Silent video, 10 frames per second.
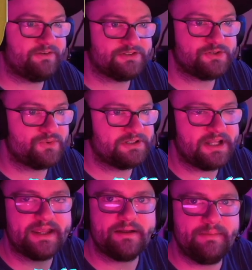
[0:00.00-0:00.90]
storage
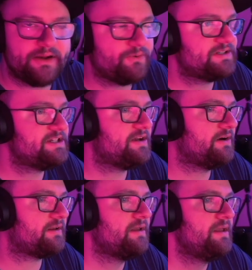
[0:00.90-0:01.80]
like micro SD
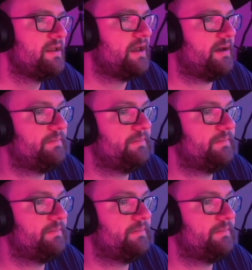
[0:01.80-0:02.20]
cards. Um,